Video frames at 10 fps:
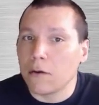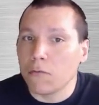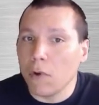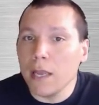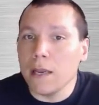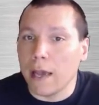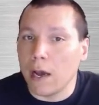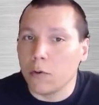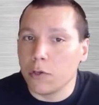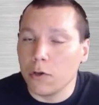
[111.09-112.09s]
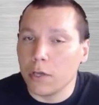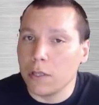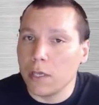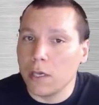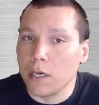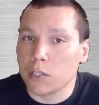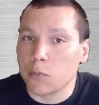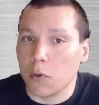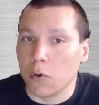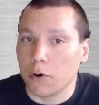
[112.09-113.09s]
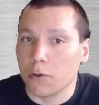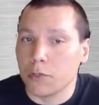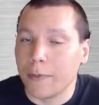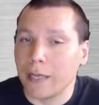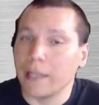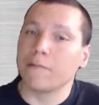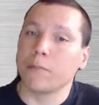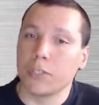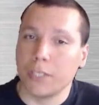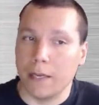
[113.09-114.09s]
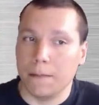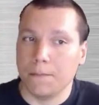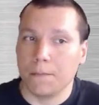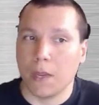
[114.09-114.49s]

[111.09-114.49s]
And right now, when you look at the Explorer, there's about 11%